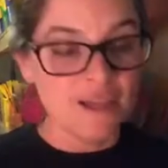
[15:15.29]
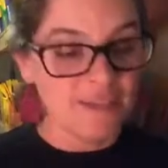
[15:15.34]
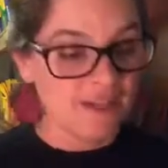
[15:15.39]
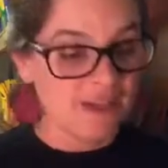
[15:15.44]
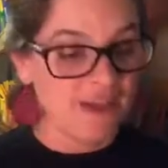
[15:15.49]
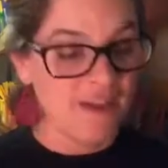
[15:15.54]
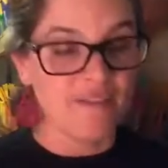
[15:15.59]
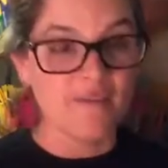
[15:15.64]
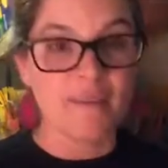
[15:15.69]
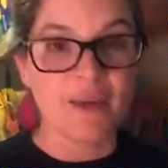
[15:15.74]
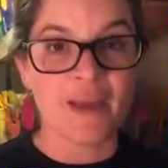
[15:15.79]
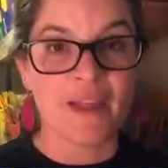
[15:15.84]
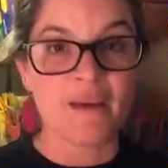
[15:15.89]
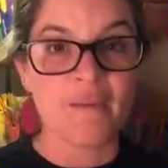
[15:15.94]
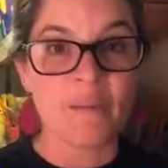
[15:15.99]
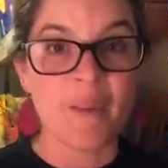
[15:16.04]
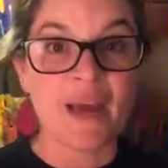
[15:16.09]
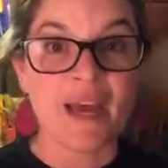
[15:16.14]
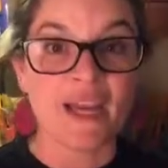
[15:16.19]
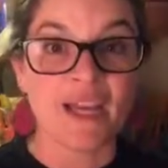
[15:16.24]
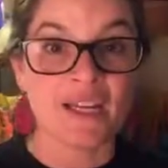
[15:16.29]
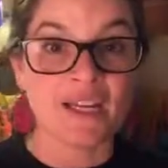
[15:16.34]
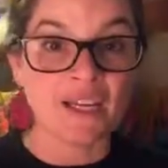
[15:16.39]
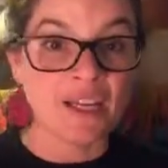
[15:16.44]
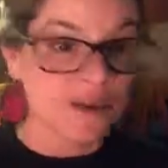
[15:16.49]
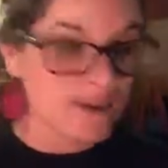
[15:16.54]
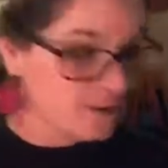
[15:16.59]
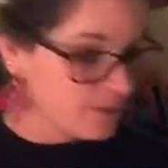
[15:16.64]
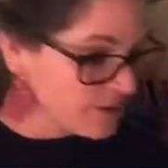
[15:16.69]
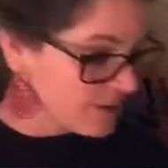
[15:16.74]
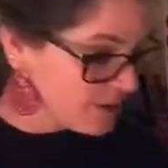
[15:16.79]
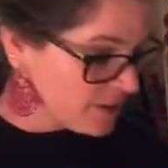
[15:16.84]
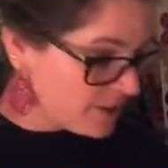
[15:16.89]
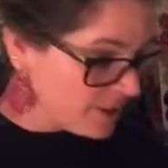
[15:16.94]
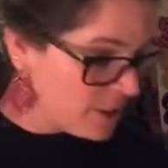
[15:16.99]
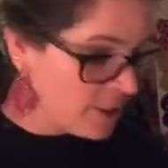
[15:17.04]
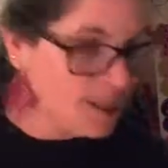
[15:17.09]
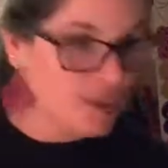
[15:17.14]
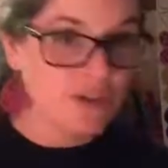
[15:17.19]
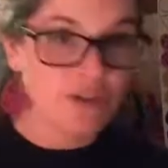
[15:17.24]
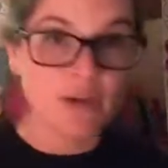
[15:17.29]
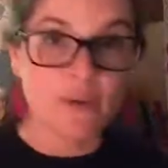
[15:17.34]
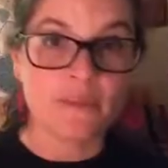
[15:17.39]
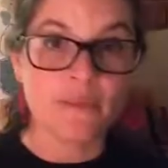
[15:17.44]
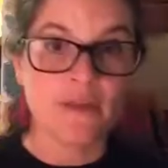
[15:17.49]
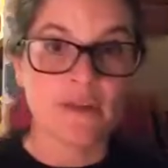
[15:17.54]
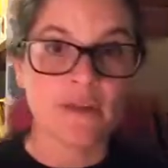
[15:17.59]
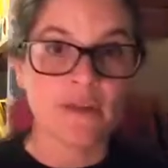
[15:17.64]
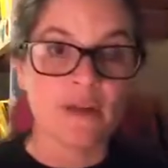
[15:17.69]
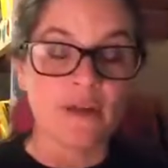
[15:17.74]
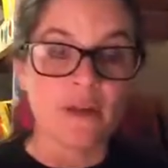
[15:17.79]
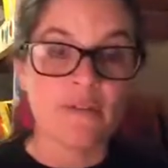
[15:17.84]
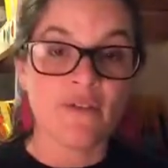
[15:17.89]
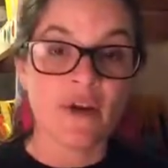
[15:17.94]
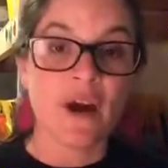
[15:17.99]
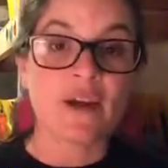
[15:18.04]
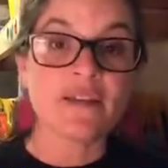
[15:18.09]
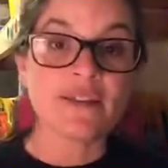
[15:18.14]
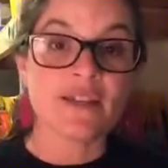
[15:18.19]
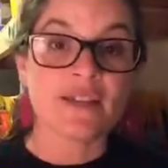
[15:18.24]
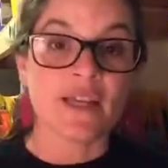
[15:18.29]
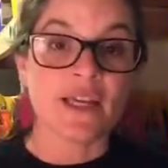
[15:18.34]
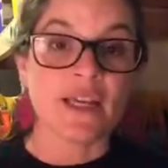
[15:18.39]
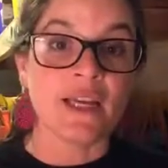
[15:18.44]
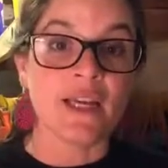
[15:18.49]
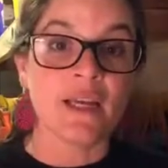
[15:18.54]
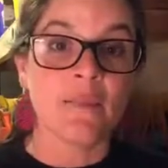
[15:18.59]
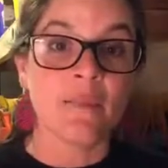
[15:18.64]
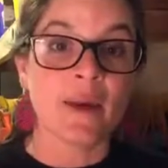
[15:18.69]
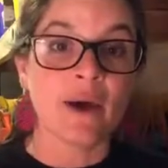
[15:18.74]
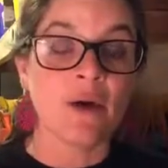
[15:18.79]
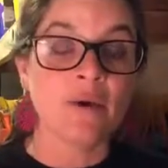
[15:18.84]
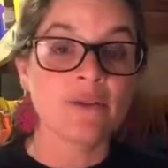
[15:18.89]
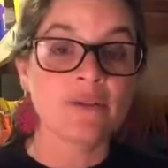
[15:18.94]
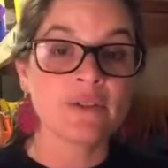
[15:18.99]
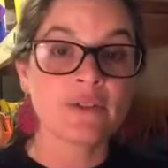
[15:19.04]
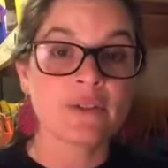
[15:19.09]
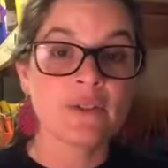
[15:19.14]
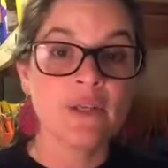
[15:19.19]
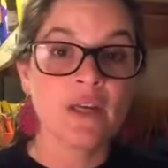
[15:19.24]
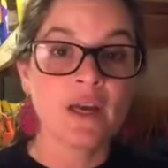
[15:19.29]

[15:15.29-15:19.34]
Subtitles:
They have been pioneers in terms of us thinking about